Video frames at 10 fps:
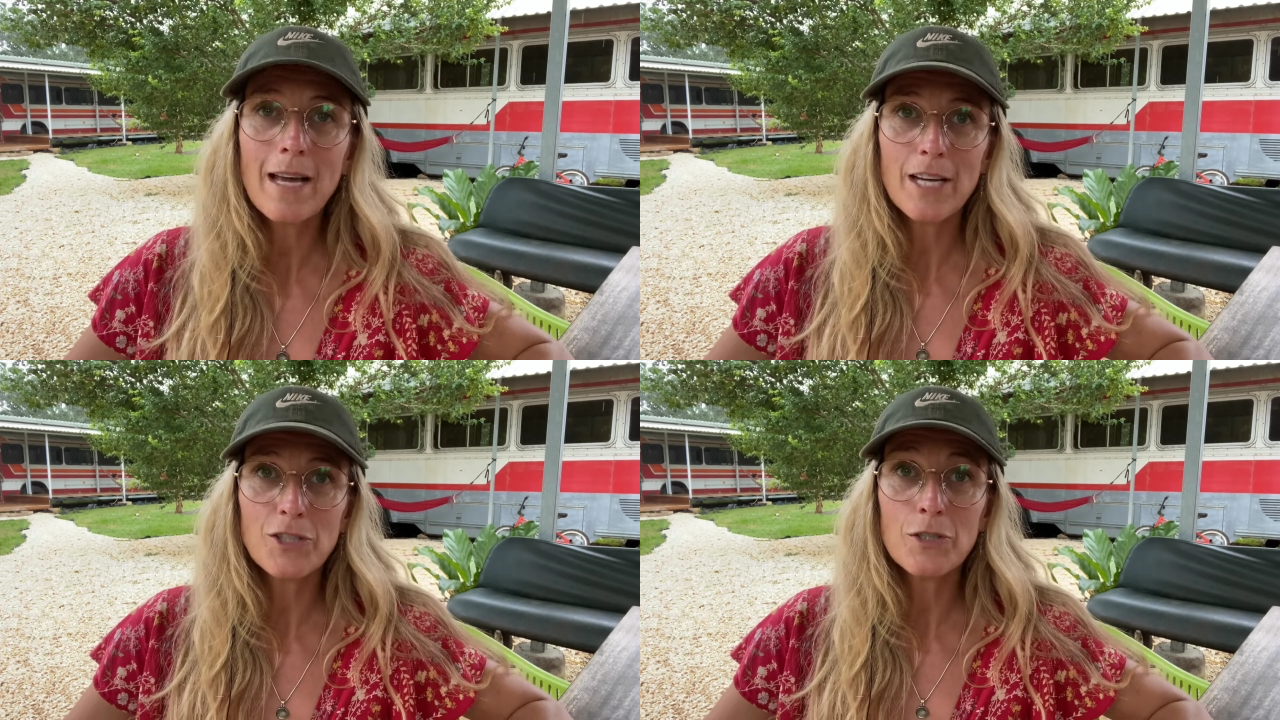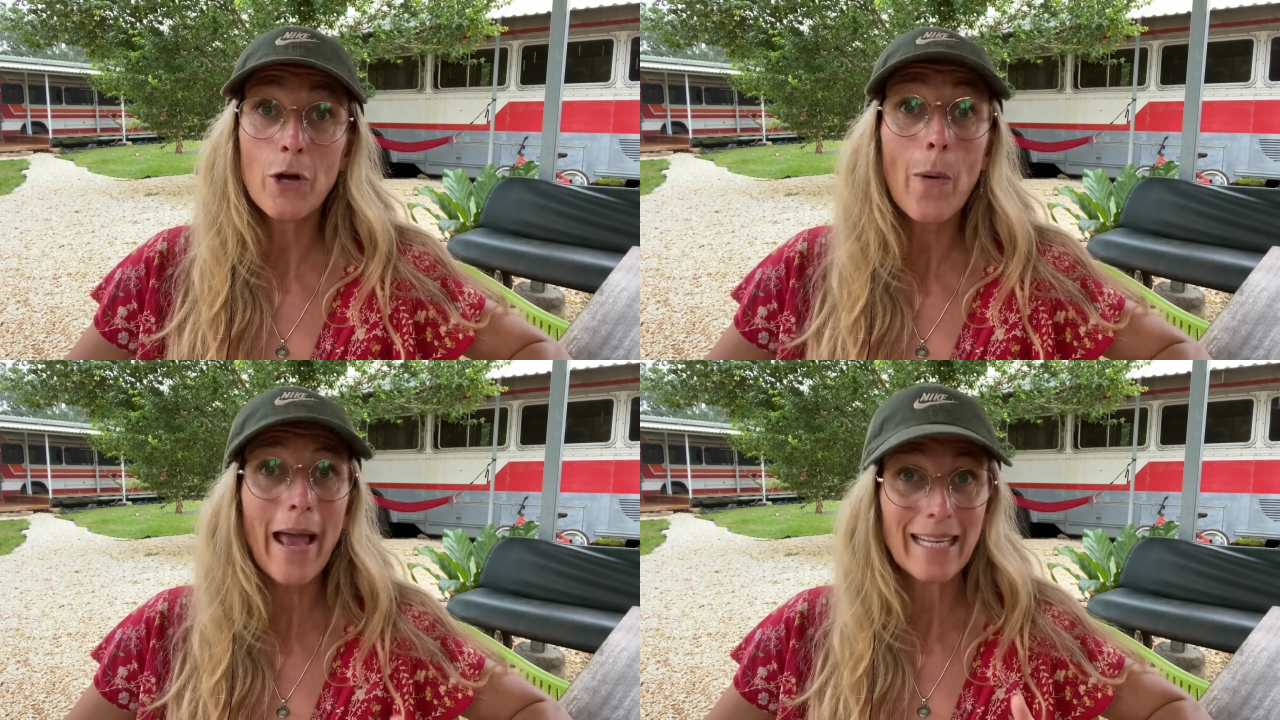as you
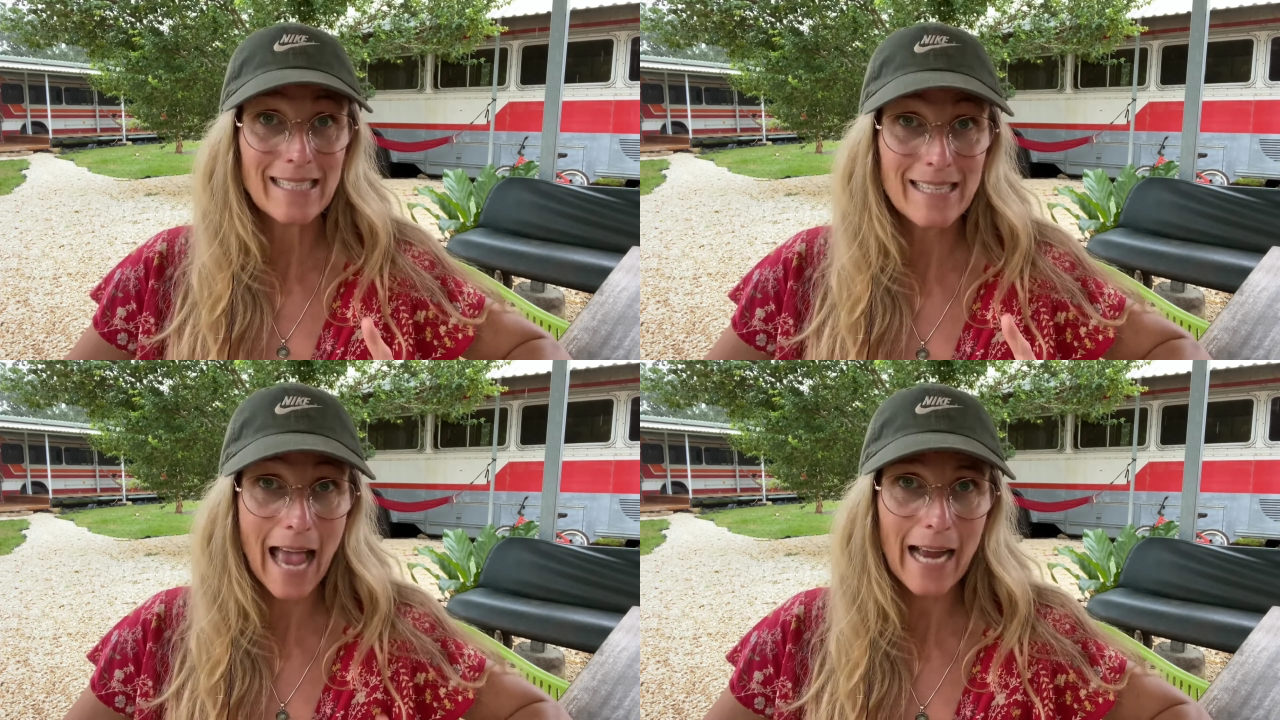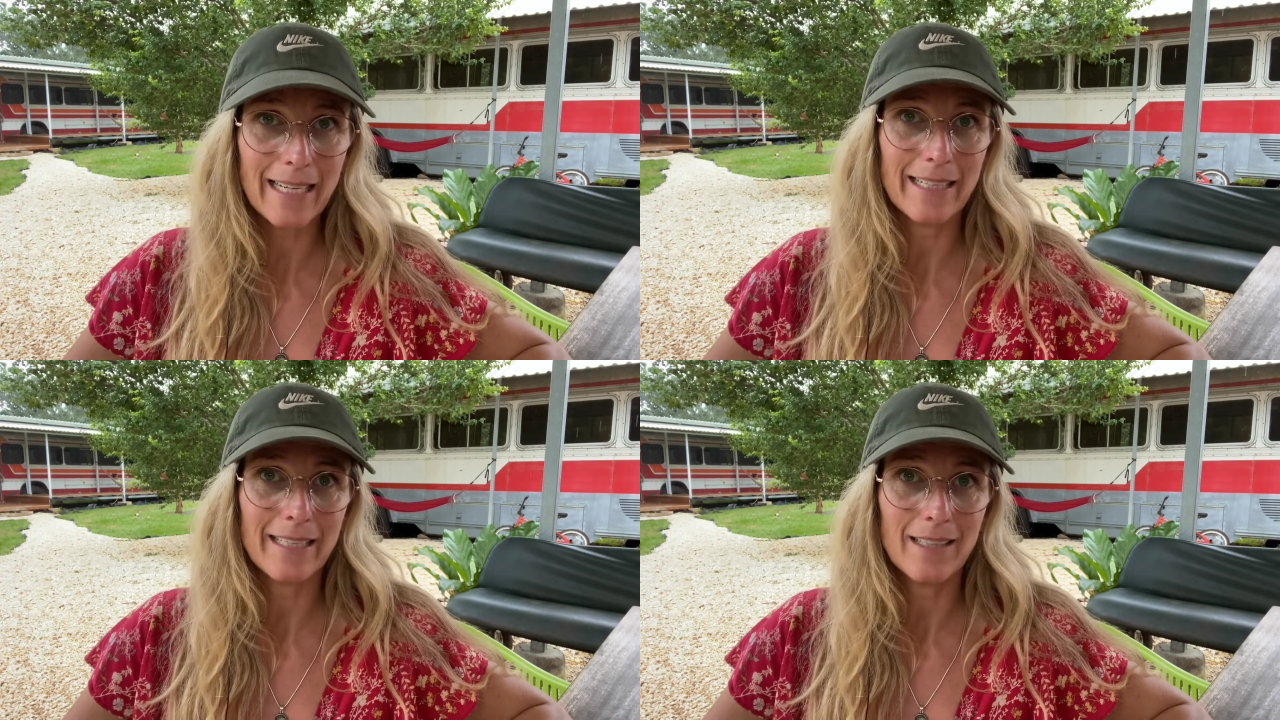know
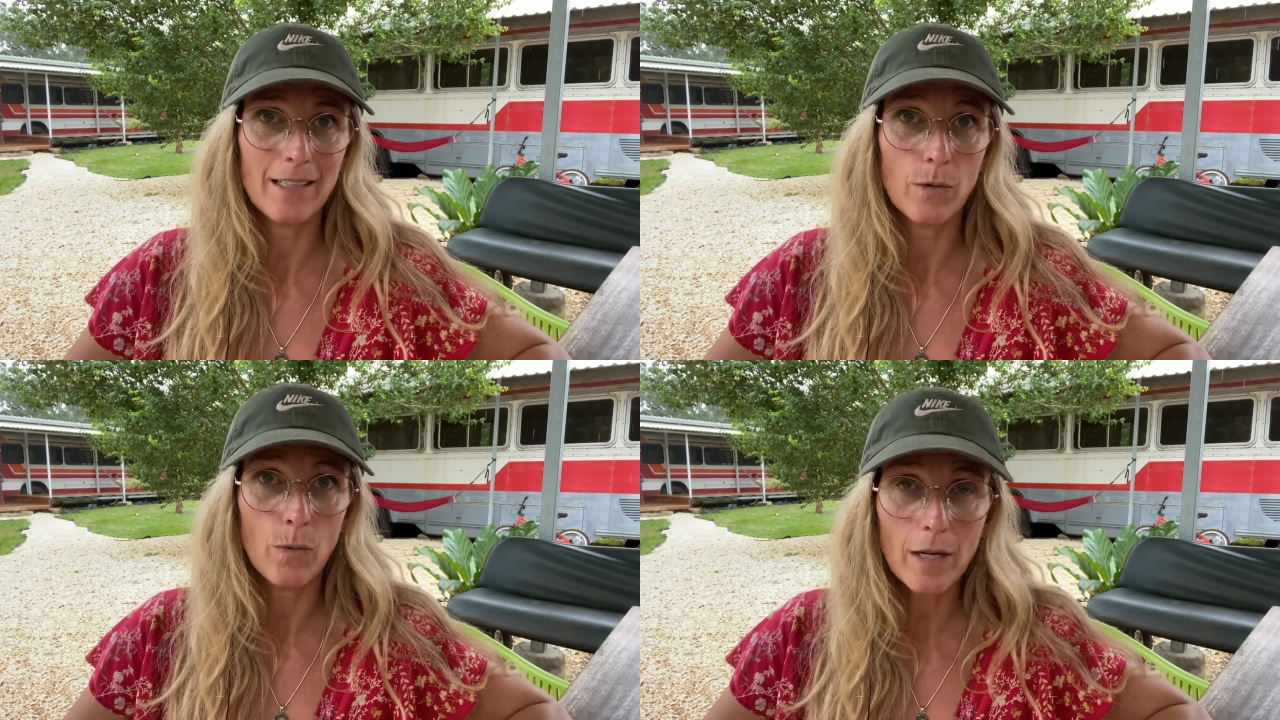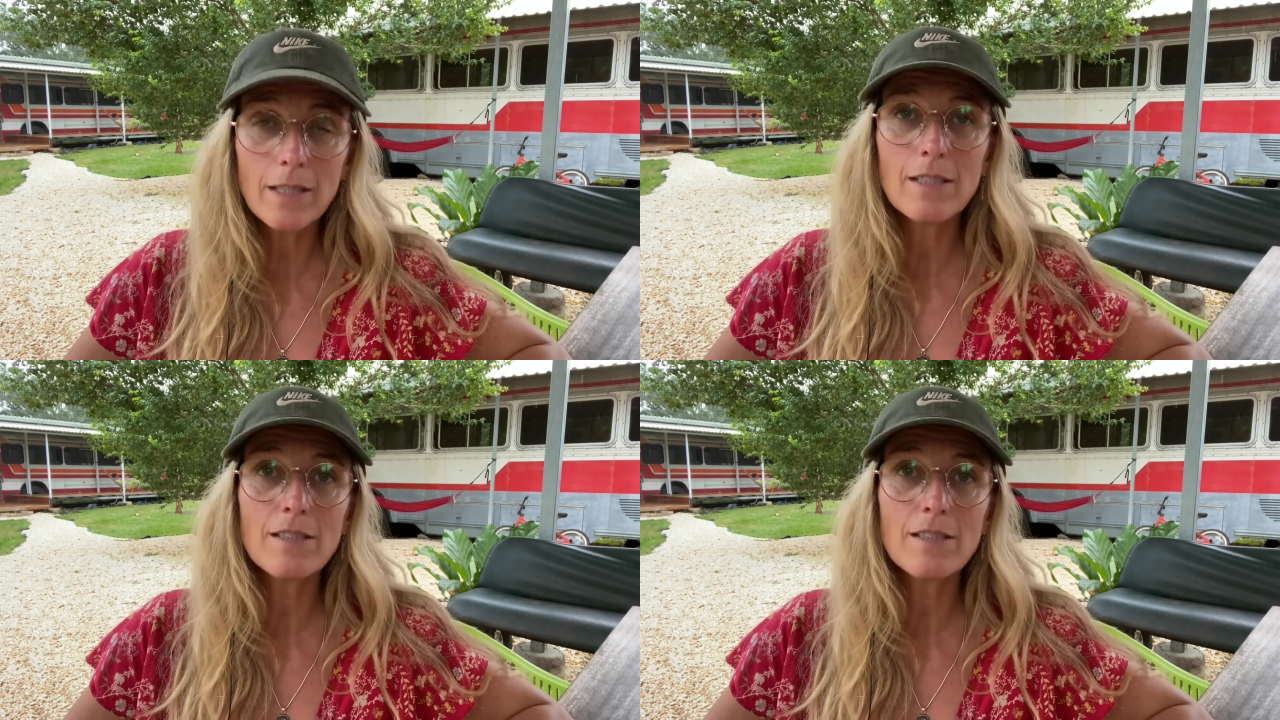exactly what it is